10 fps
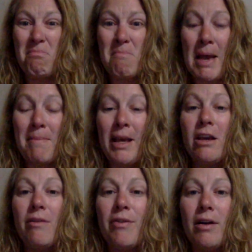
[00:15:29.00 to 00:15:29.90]
may
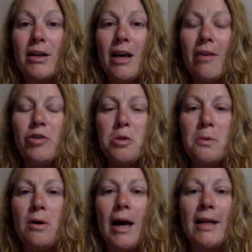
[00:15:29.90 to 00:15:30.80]
make you feel
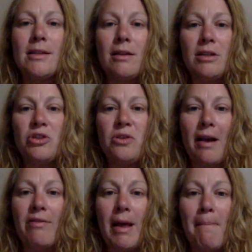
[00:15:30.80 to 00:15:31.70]
uncomfortable, as long as you
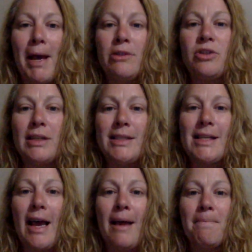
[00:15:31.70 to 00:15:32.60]
have that boundary
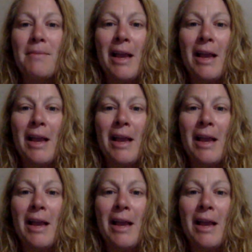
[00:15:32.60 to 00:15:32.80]
set,